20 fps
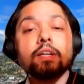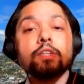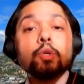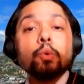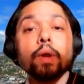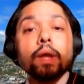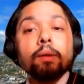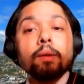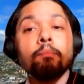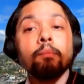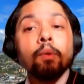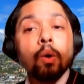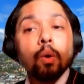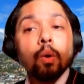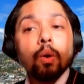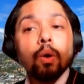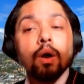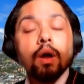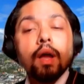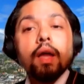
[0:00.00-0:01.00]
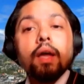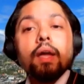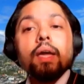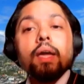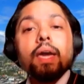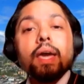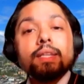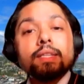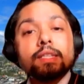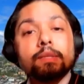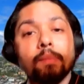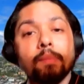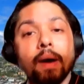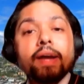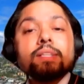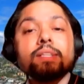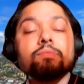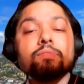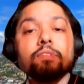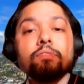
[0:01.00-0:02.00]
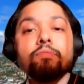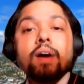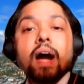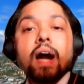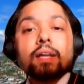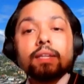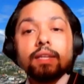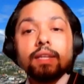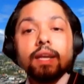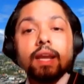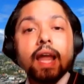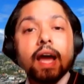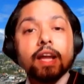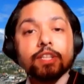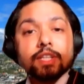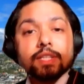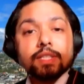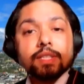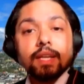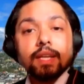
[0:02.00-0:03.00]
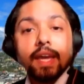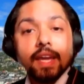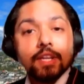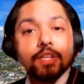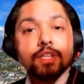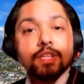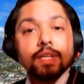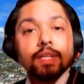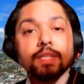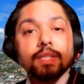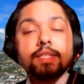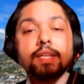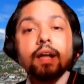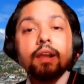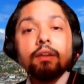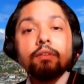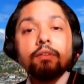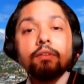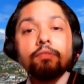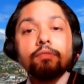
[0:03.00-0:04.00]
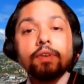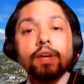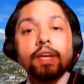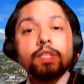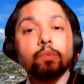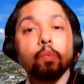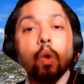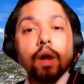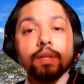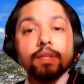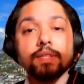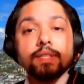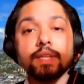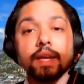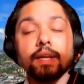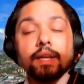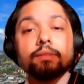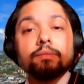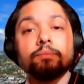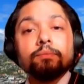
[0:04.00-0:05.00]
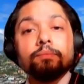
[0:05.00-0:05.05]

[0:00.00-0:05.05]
doing more in spite of the fact that the legislation itself is wanting.